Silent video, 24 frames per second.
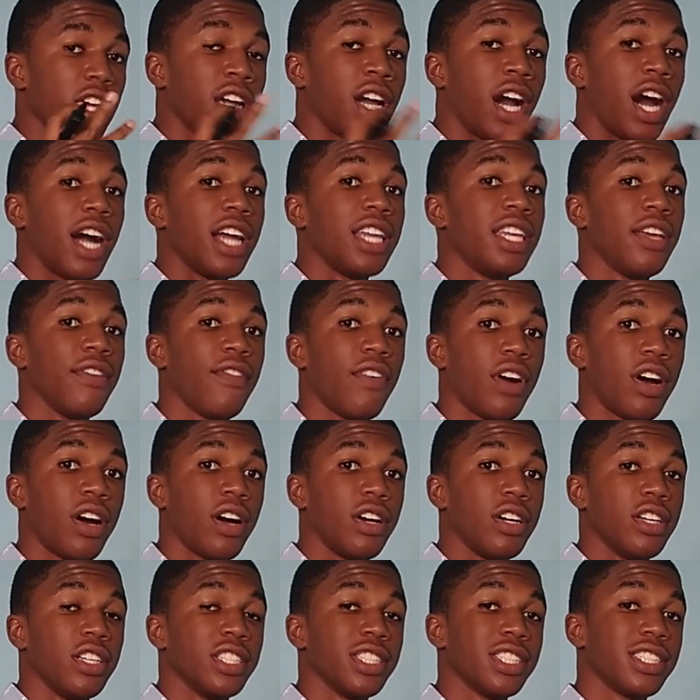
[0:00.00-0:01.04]
God never
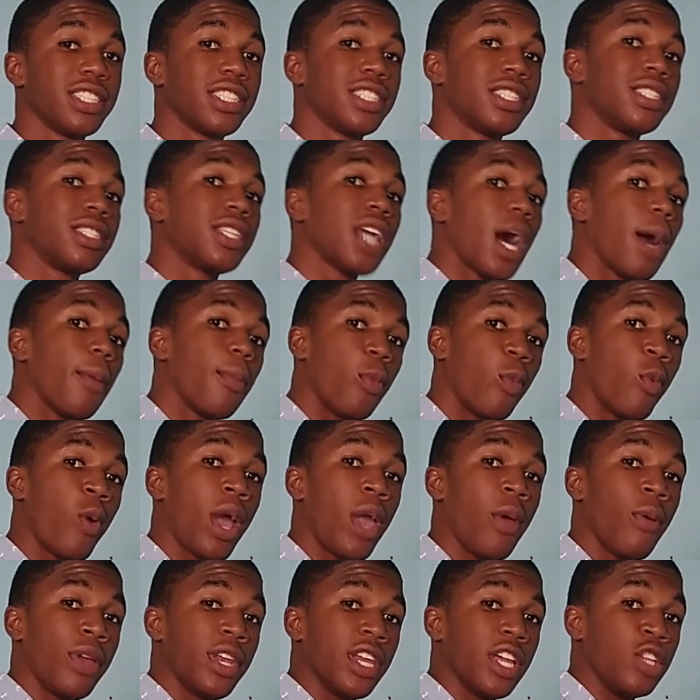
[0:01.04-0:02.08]
stopped
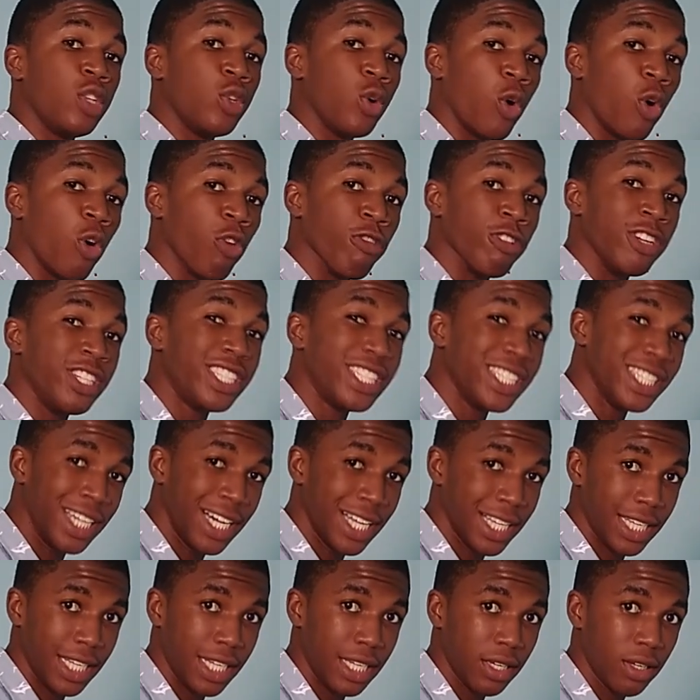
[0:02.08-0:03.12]
what they do
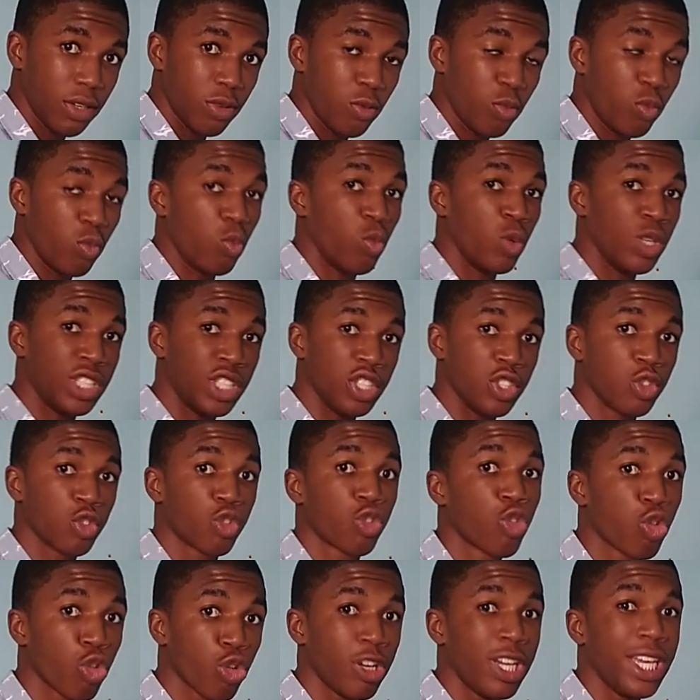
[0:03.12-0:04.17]
originally, which is
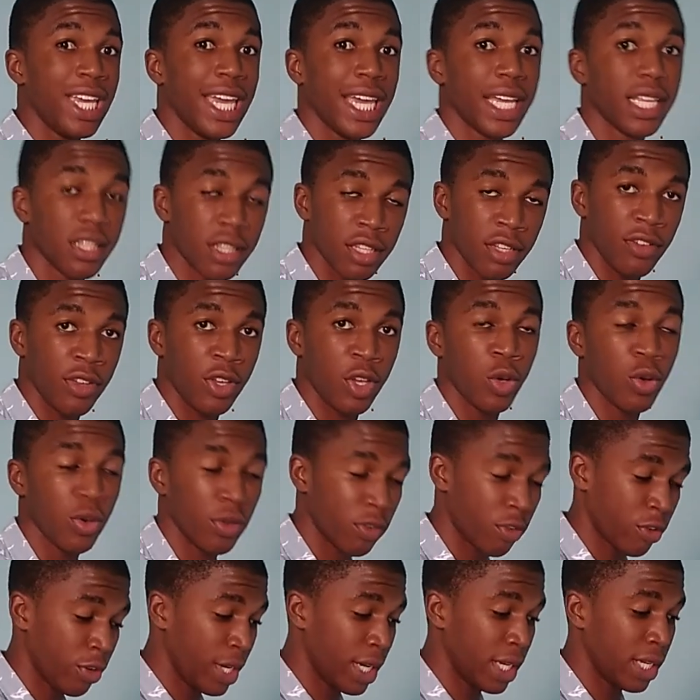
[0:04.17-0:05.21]
create
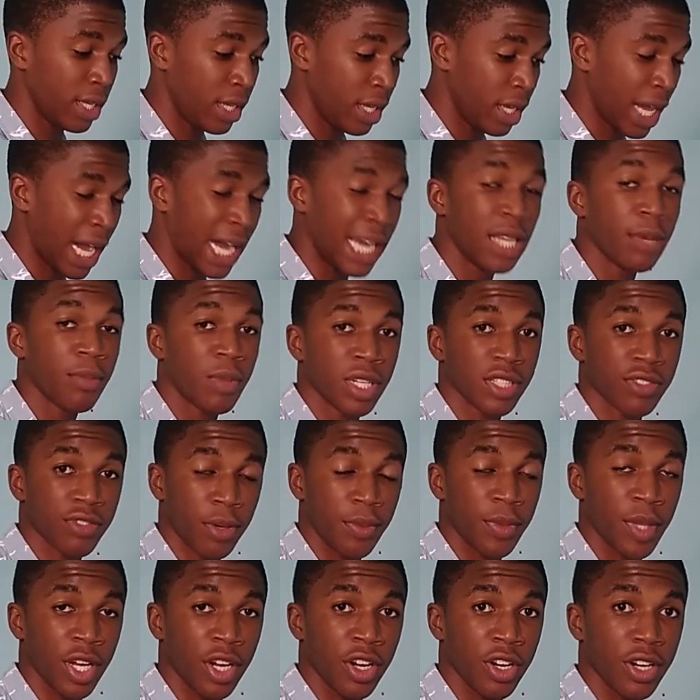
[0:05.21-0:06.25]
the animals
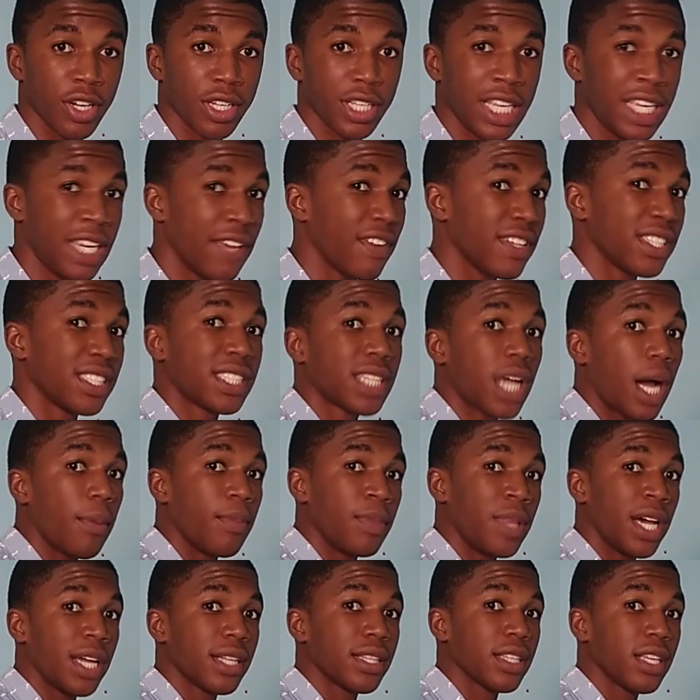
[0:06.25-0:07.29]
from the earth. He never
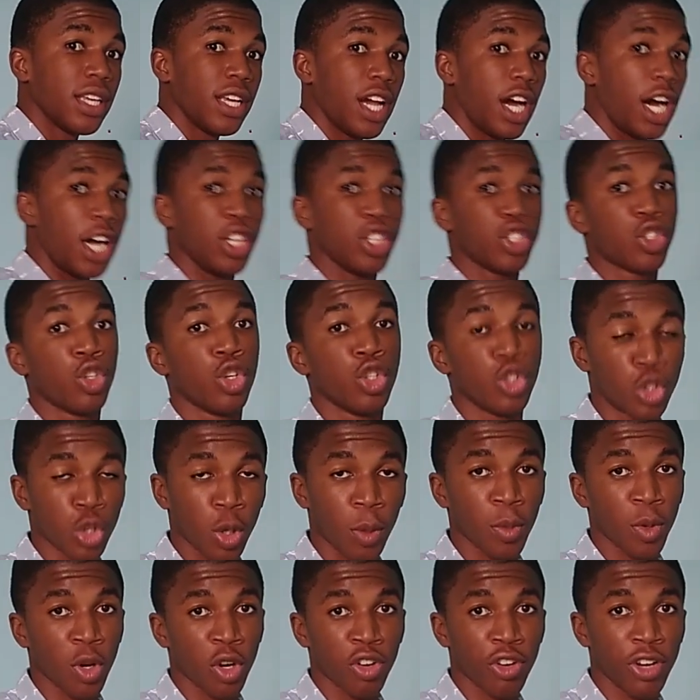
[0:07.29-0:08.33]
stopped that and just
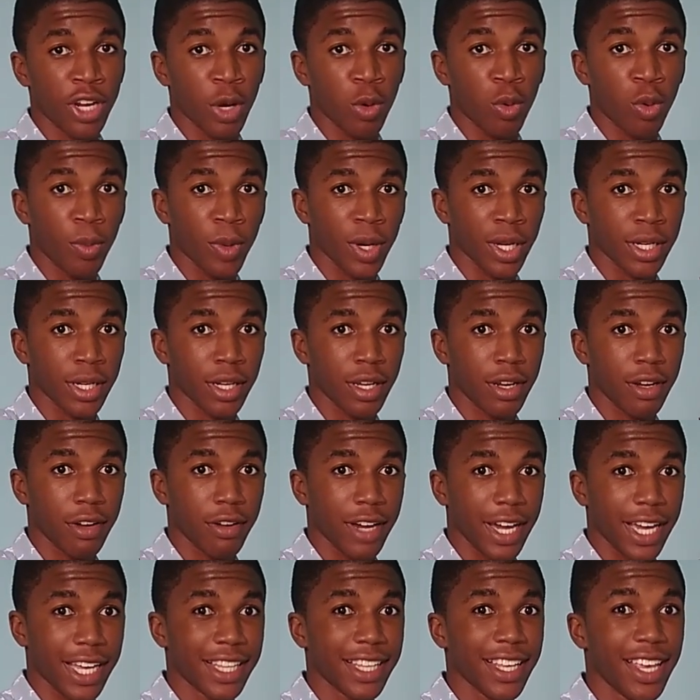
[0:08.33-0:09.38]
jump or create a woman,
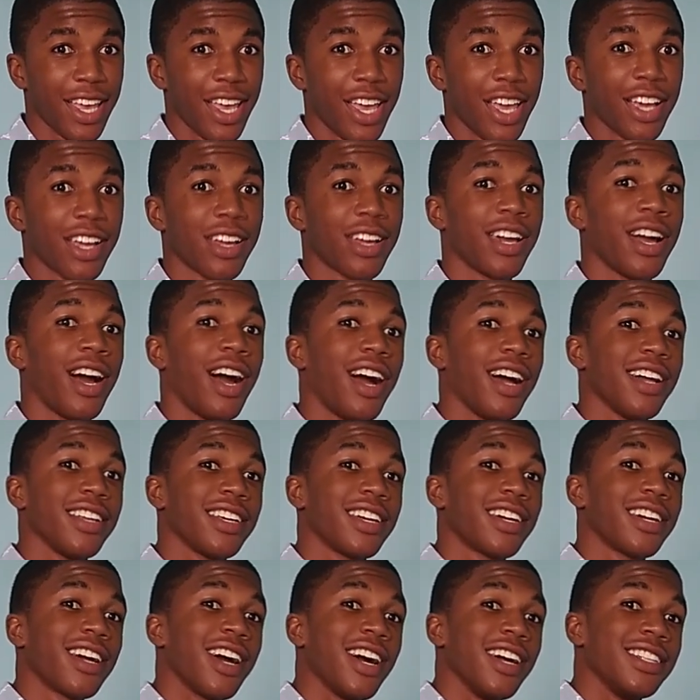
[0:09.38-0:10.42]
right? God
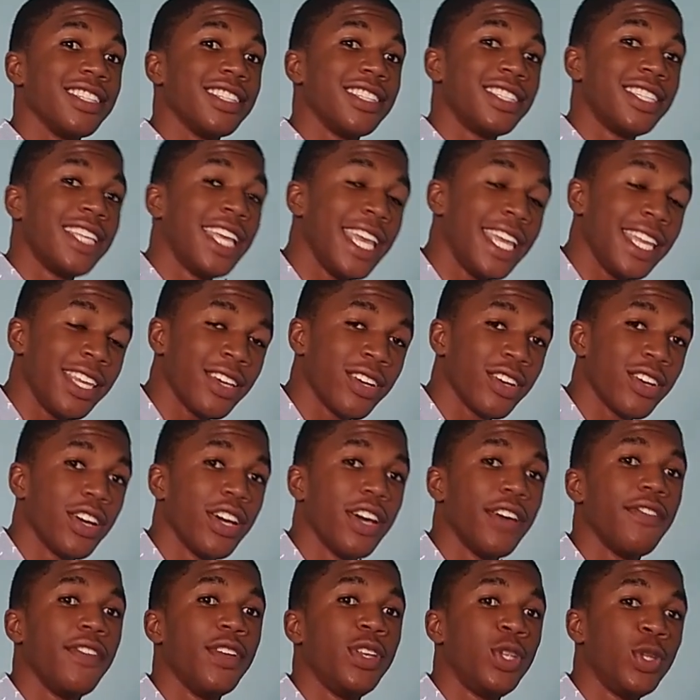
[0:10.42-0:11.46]
continue
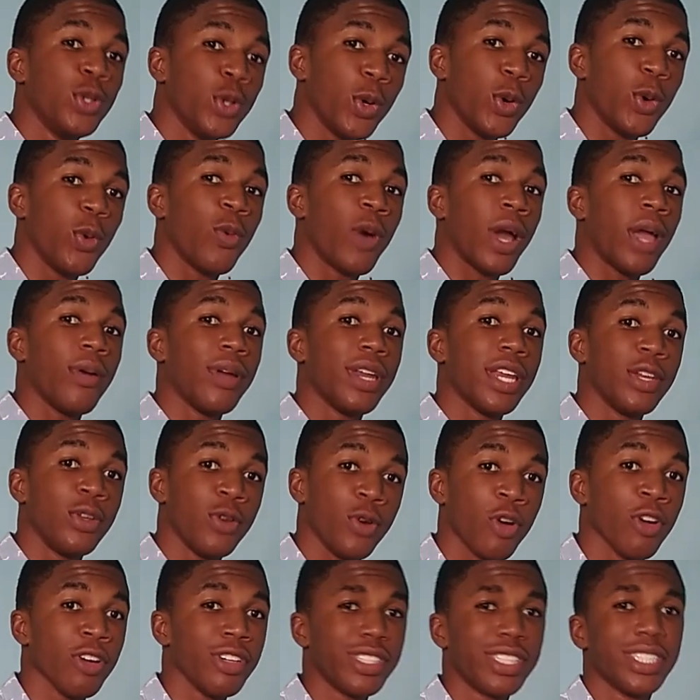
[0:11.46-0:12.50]
to do what they
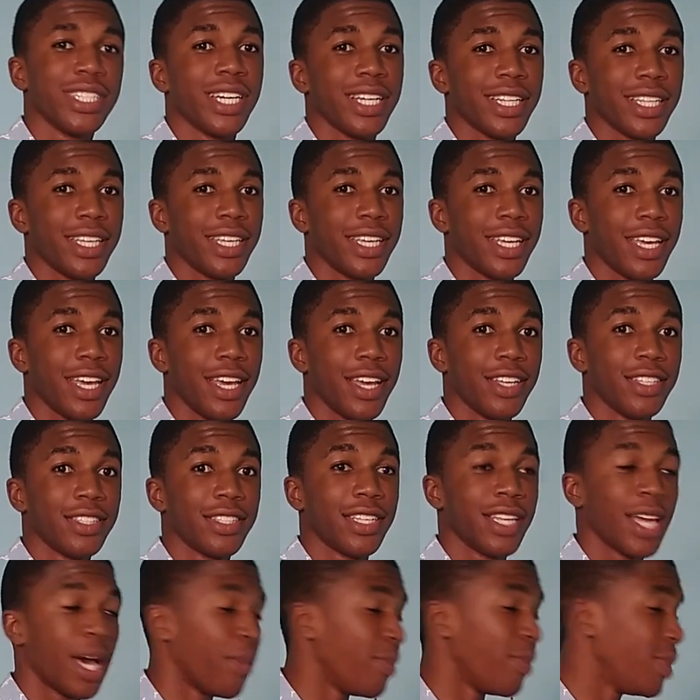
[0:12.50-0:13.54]
do originally.
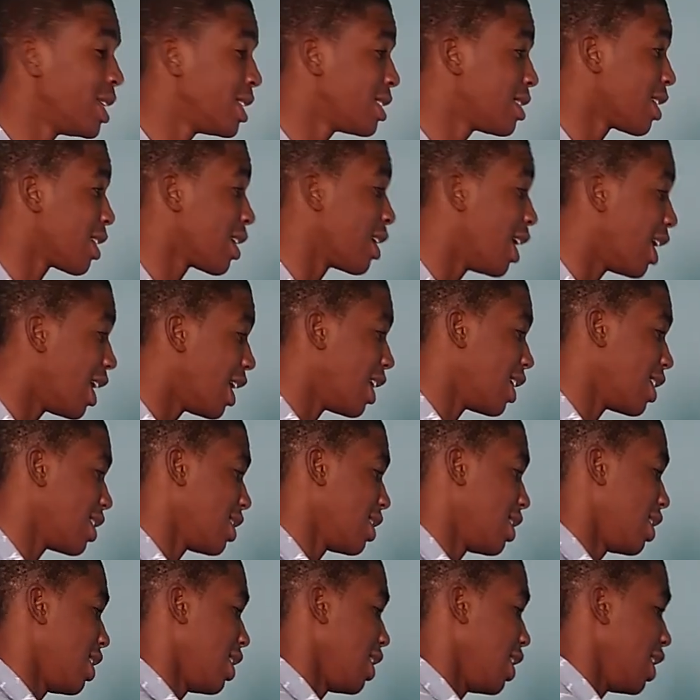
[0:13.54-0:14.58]
So that means that God
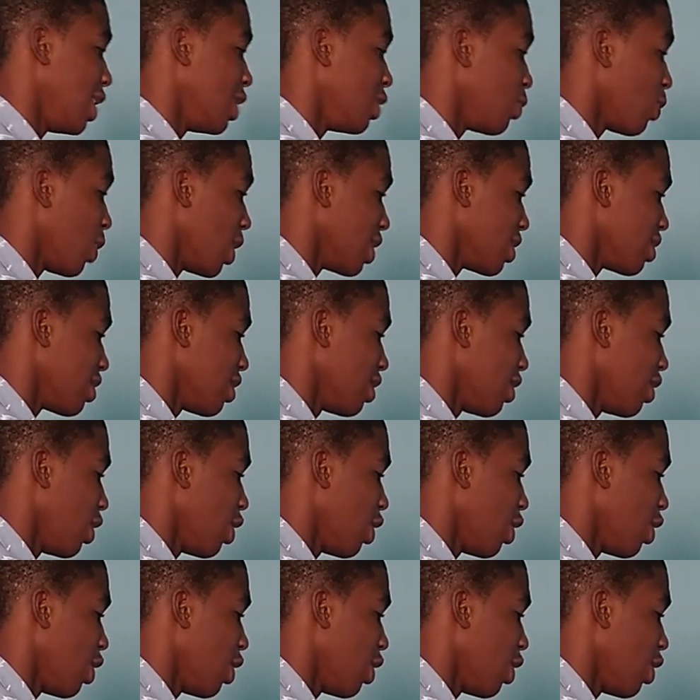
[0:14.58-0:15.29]
is what?